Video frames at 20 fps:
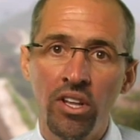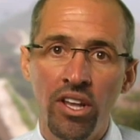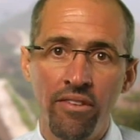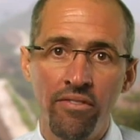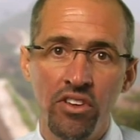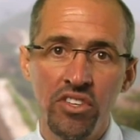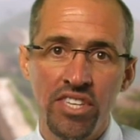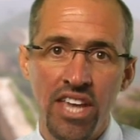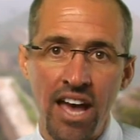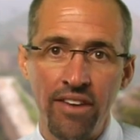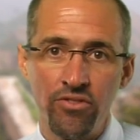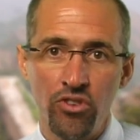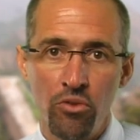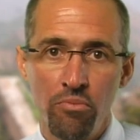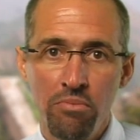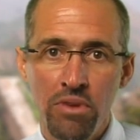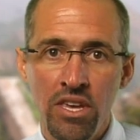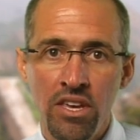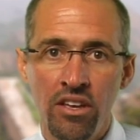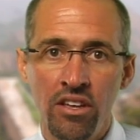levels after
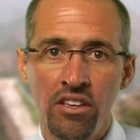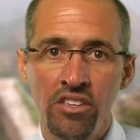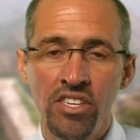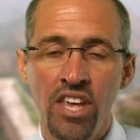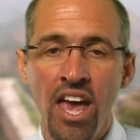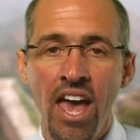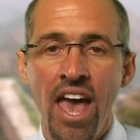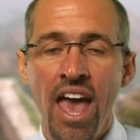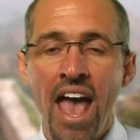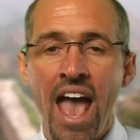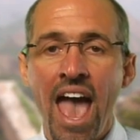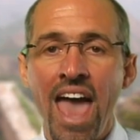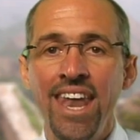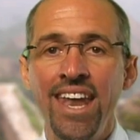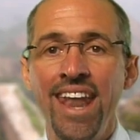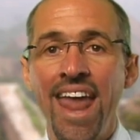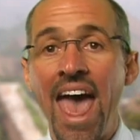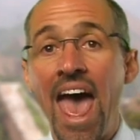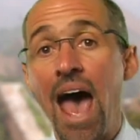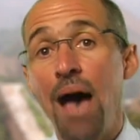meals, and
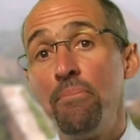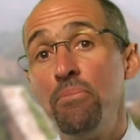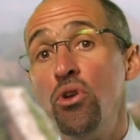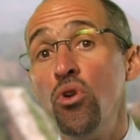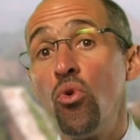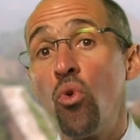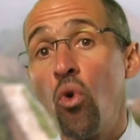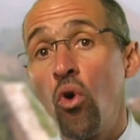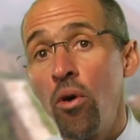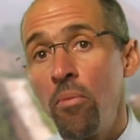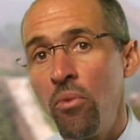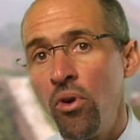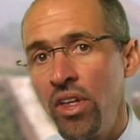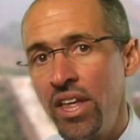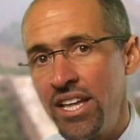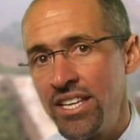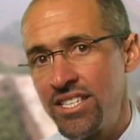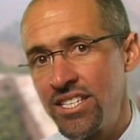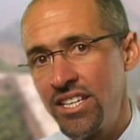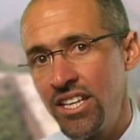an abnormal
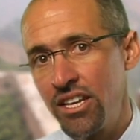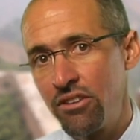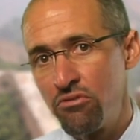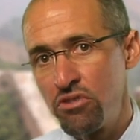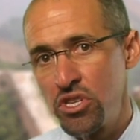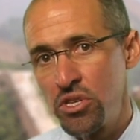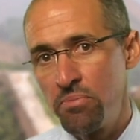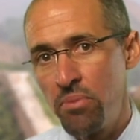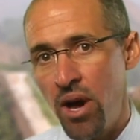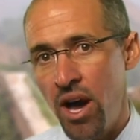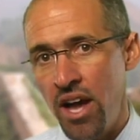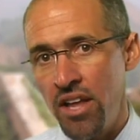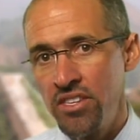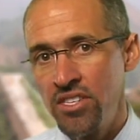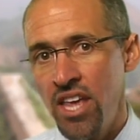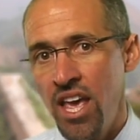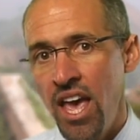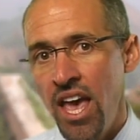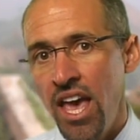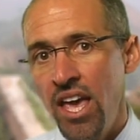insulin
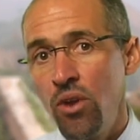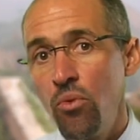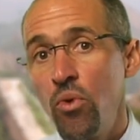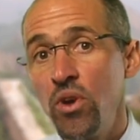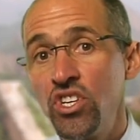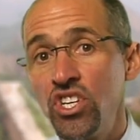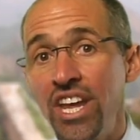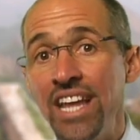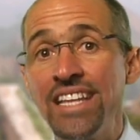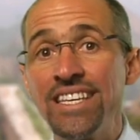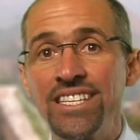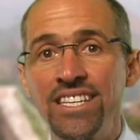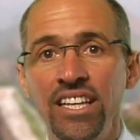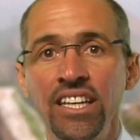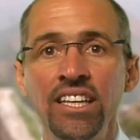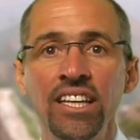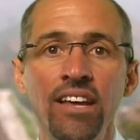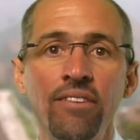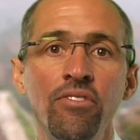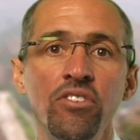response, in which
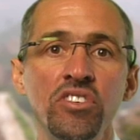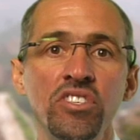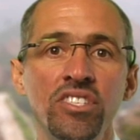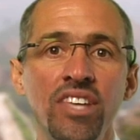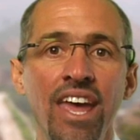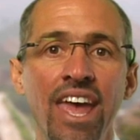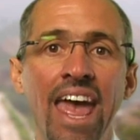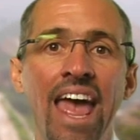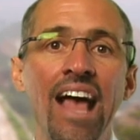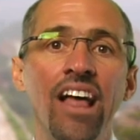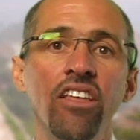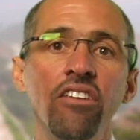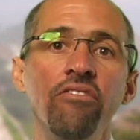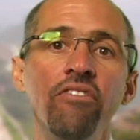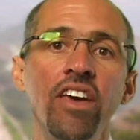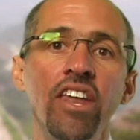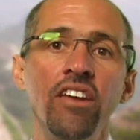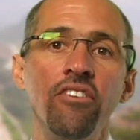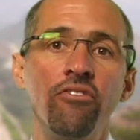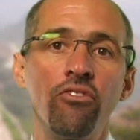insulin levels stay
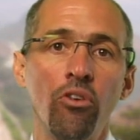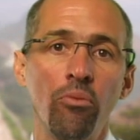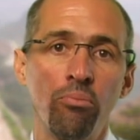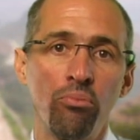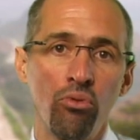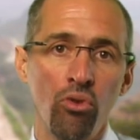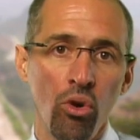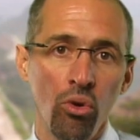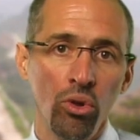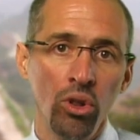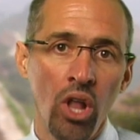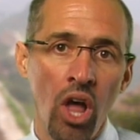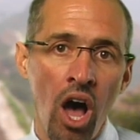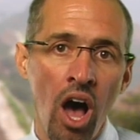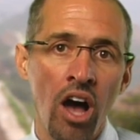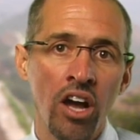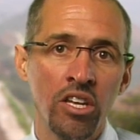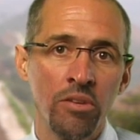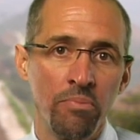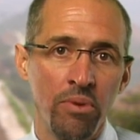elevated for
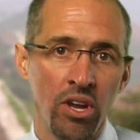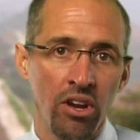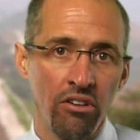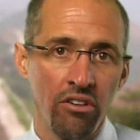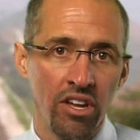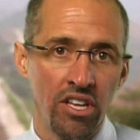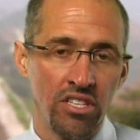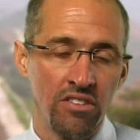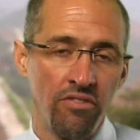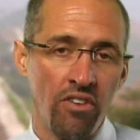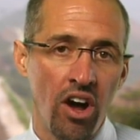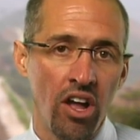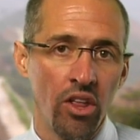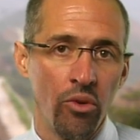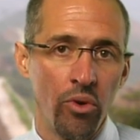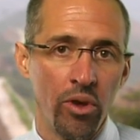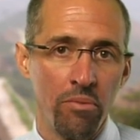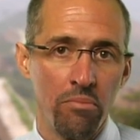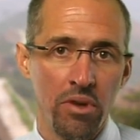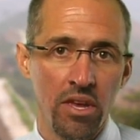prolonged periods
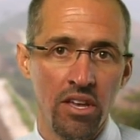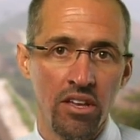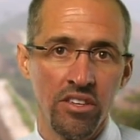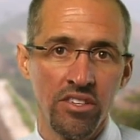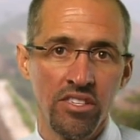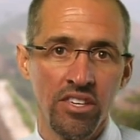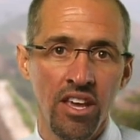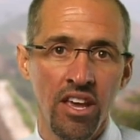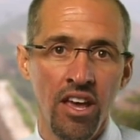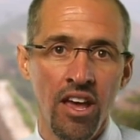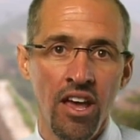following meals.